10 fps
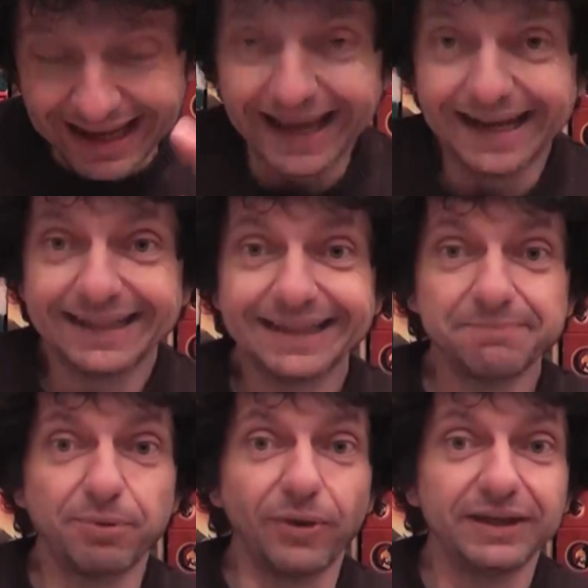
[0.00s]
and at
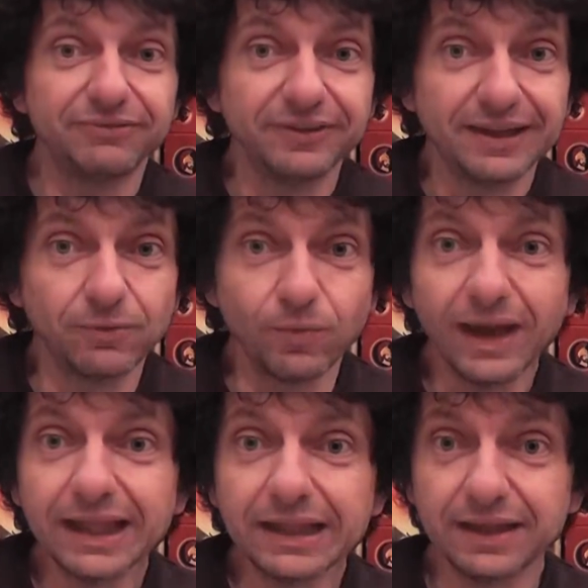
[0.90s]
that point, I feel like,
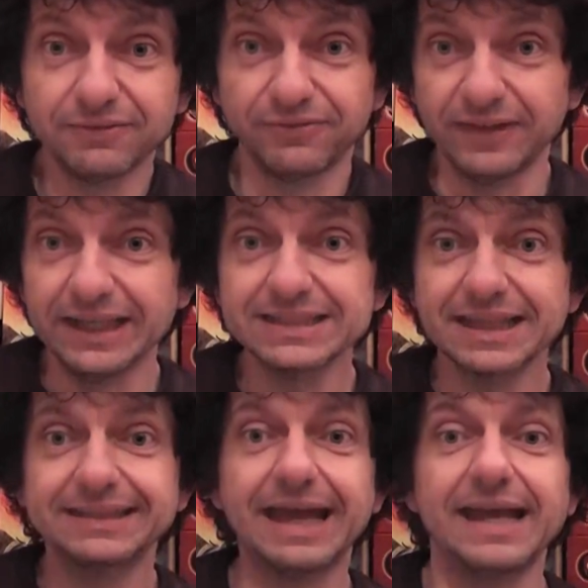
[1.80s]
well, if it is
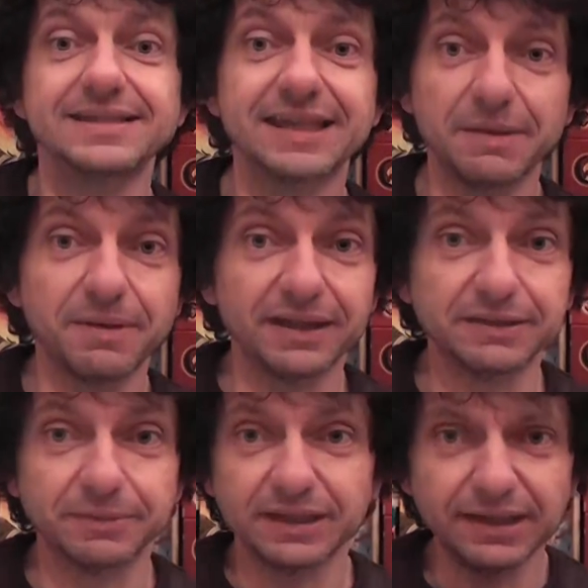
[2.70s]
a dice game,
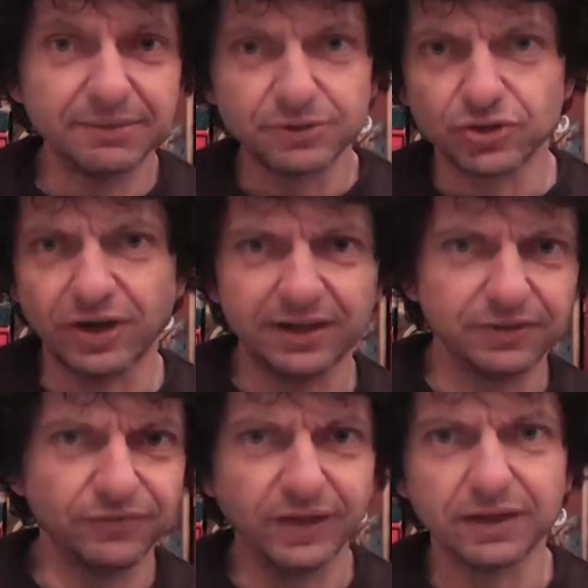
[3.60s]
ultimately, I'm trying
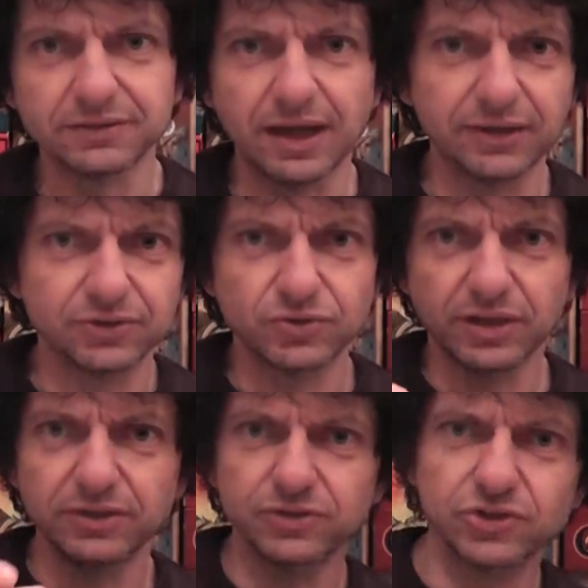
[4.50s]
to figure out should
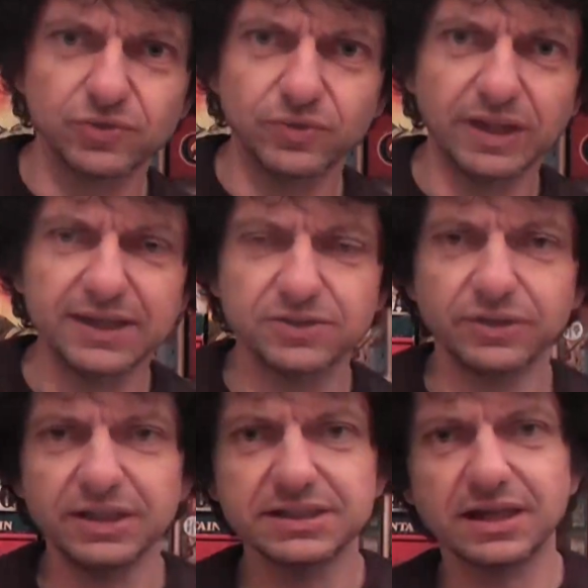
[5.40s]
I use two dice
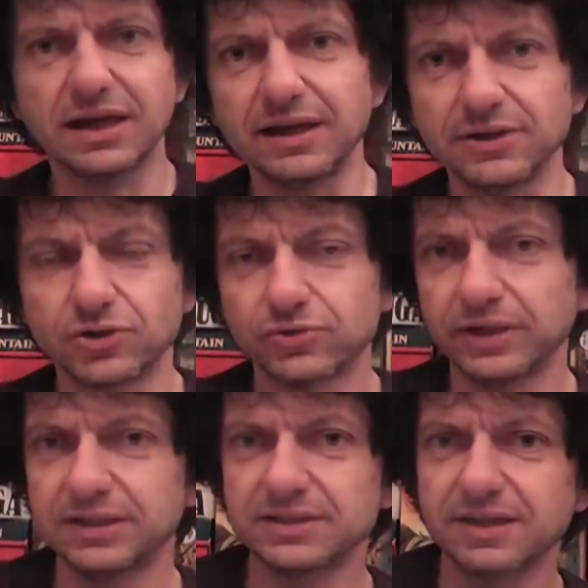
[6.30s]
of this kind,
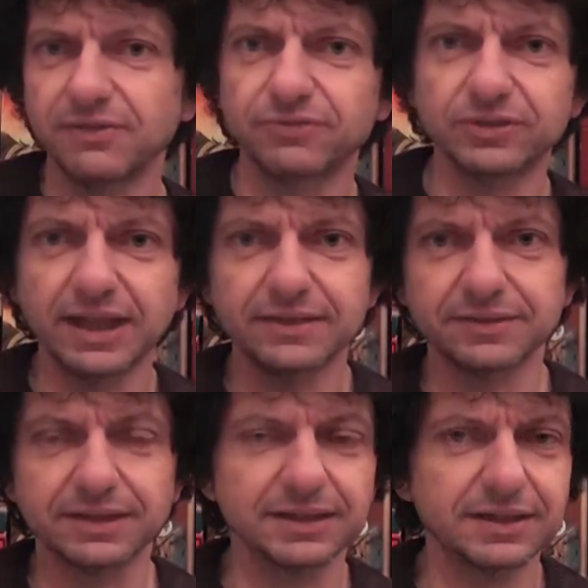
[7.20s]
trade this die for that,
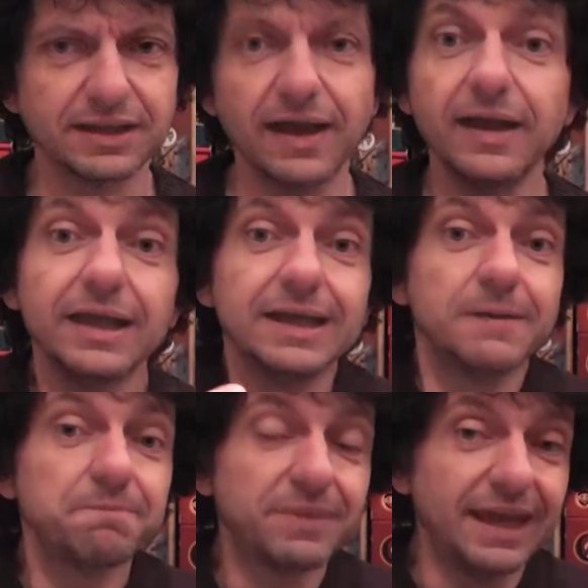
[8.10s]
da, da, da,
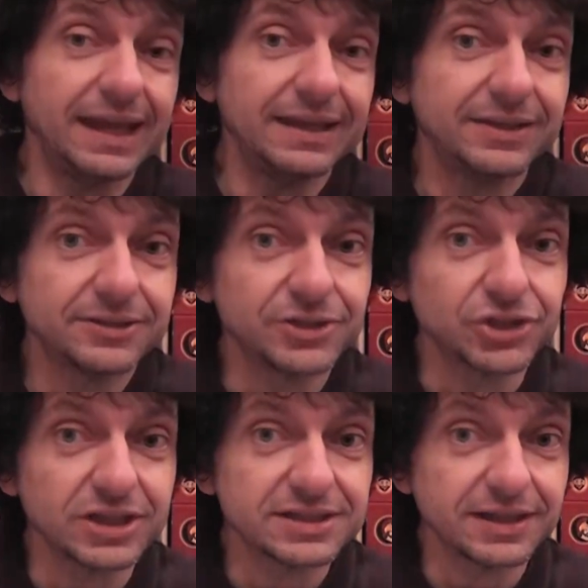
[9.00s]
then there are
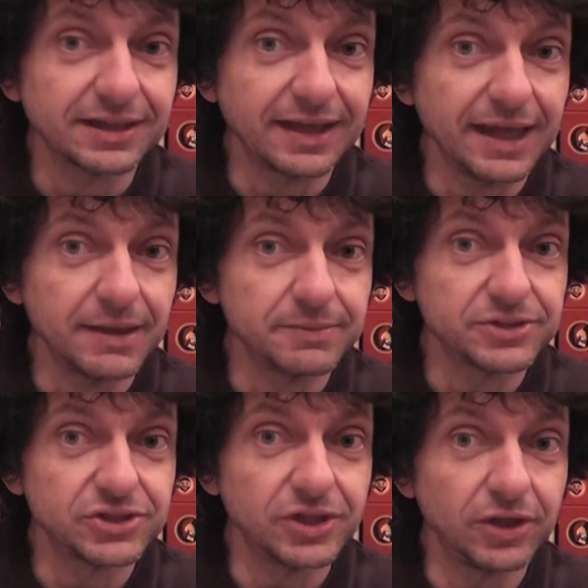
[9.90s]
just other
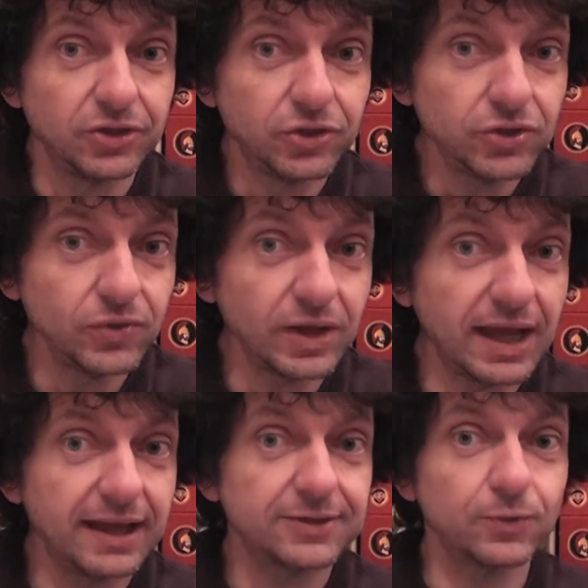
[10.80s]
games that do
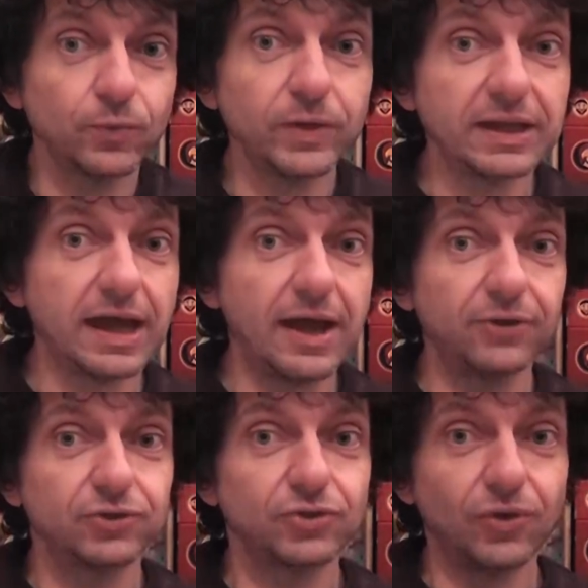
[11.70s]
that
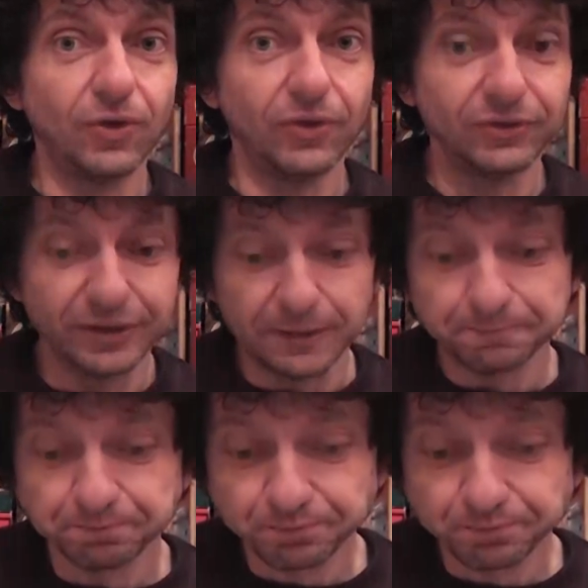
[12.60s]
without all of the